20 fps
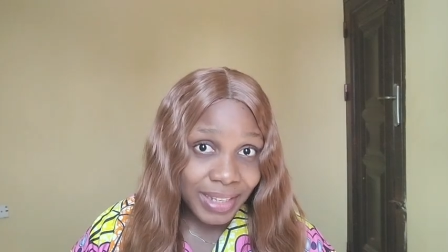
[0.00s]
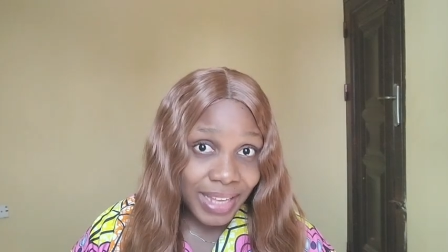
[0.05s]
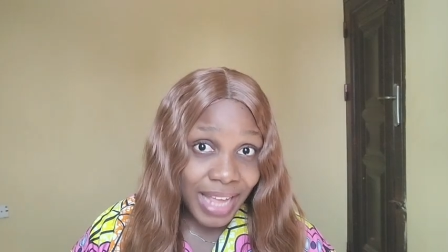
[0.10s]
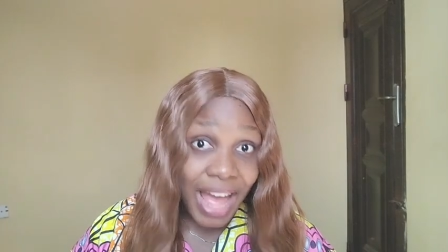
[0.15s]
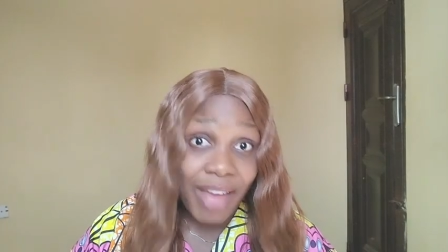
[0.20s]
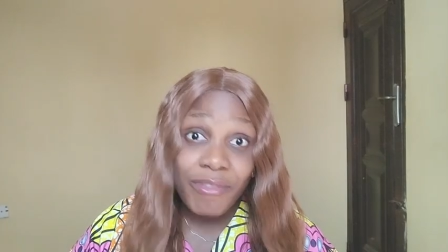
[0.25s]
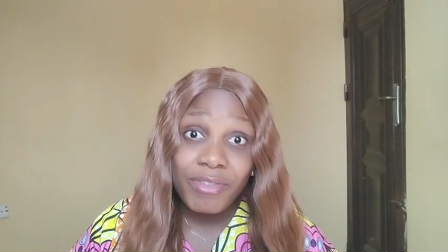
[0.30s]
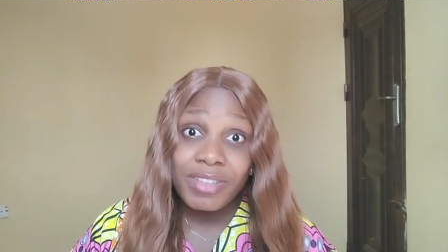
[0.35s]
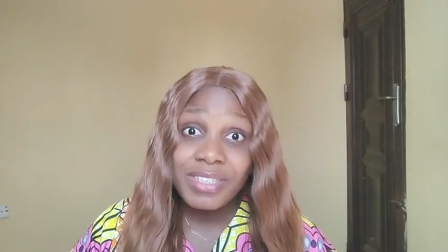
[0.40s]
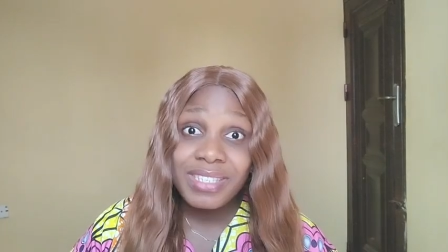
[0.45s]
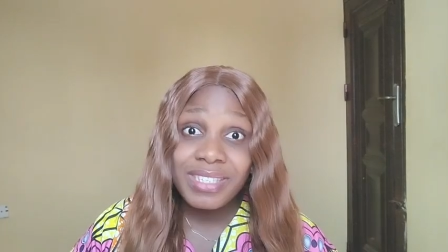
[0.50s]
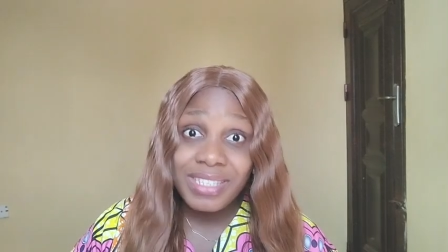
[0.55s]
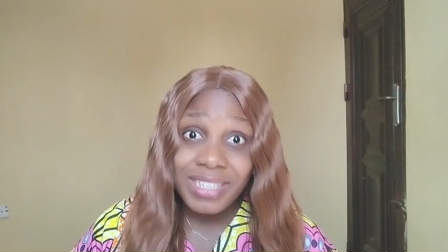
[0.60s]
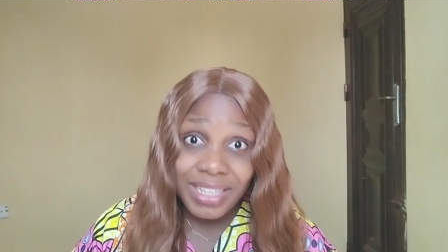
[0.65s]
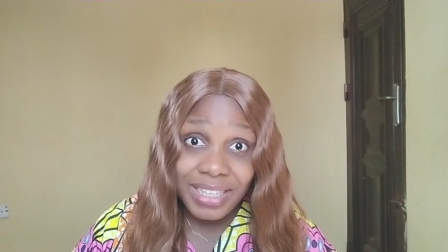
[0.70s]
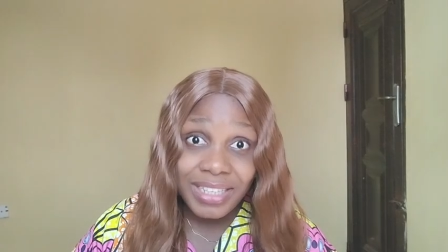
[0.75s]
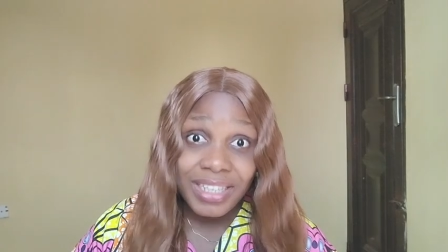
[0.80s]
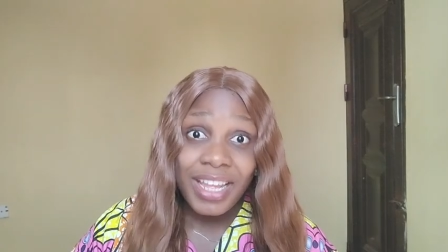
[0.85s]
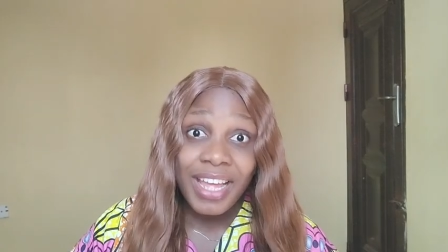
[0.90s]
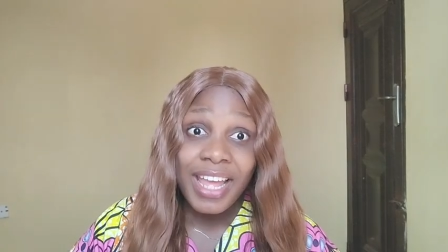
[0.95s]
Have you
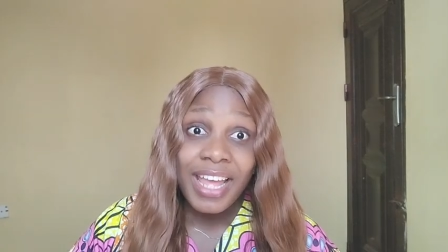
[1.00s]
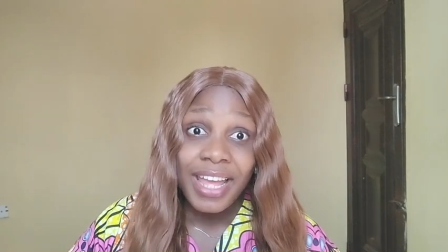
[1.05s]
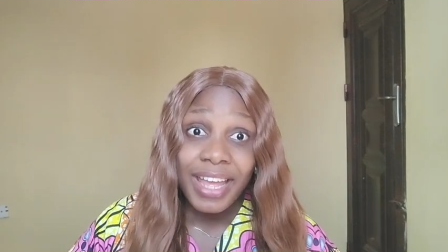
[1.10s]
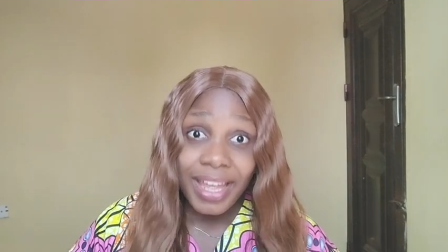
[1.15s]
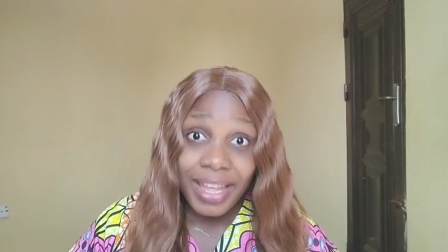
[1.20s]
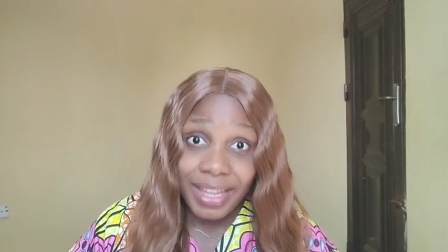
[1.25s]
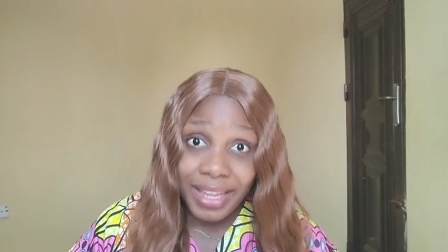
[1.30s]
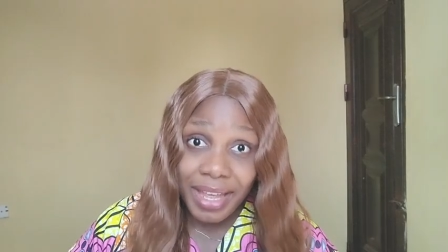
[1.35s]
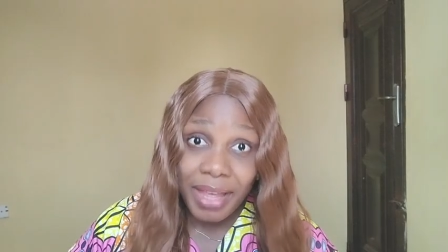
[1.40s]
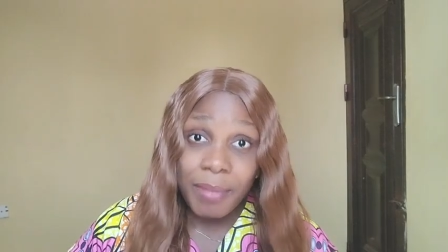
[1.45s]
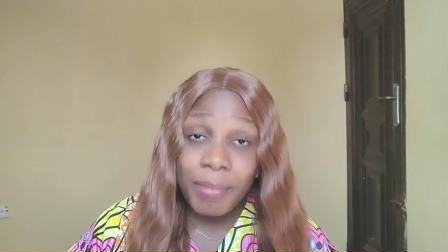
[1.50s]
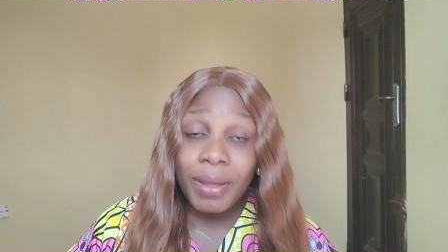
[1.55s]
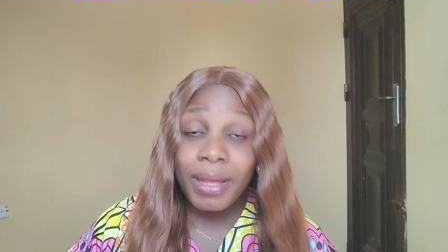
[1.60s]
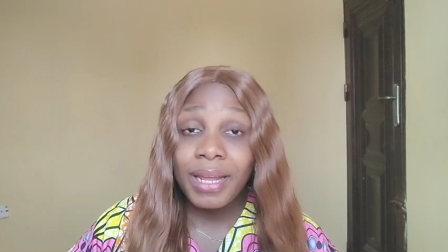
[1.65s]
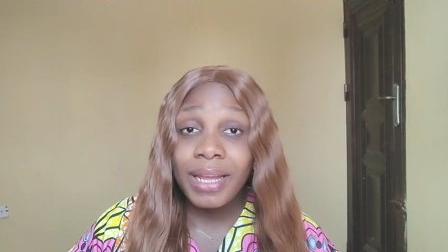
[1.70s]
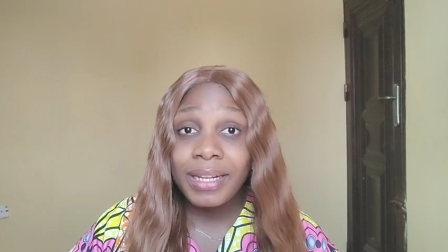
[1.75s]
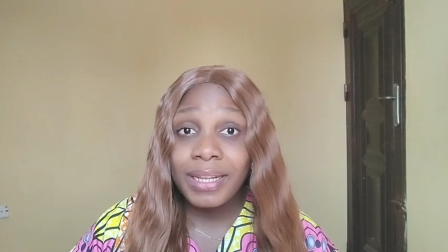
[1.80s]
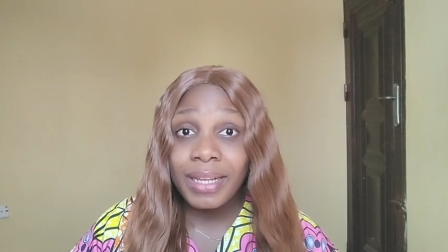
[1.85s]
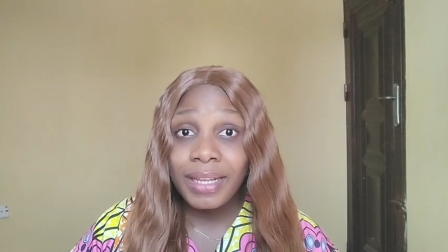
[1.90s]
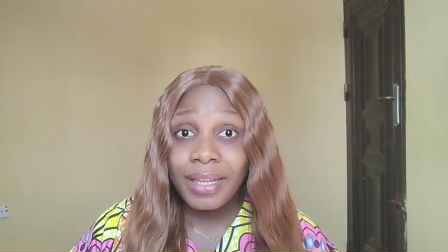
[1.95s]
seen a gay
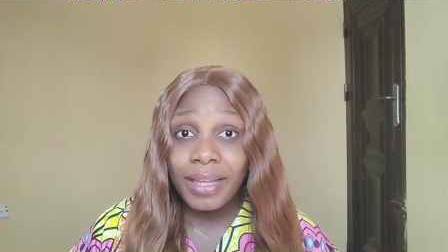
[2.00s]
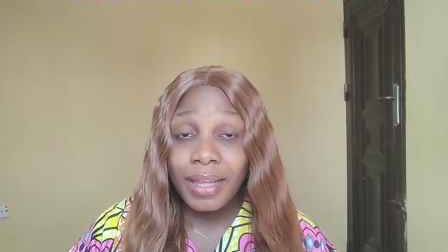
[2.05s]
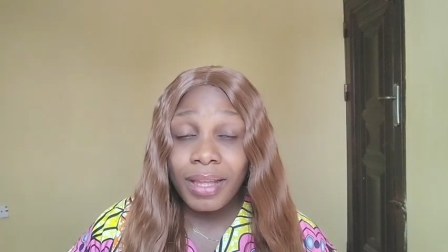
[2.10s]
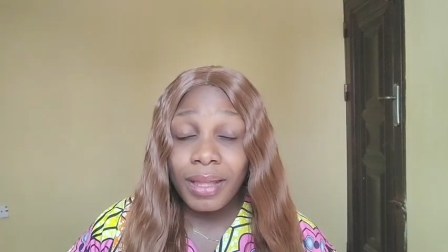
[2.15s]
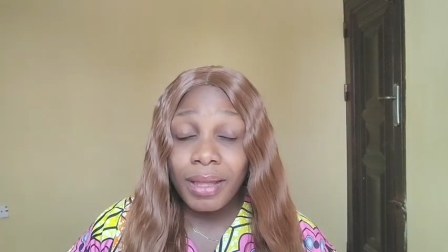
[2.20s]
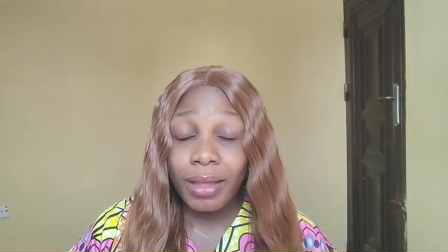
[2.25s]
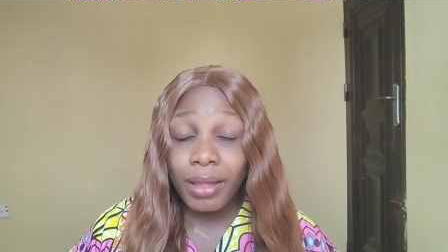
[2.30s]
man, a, a,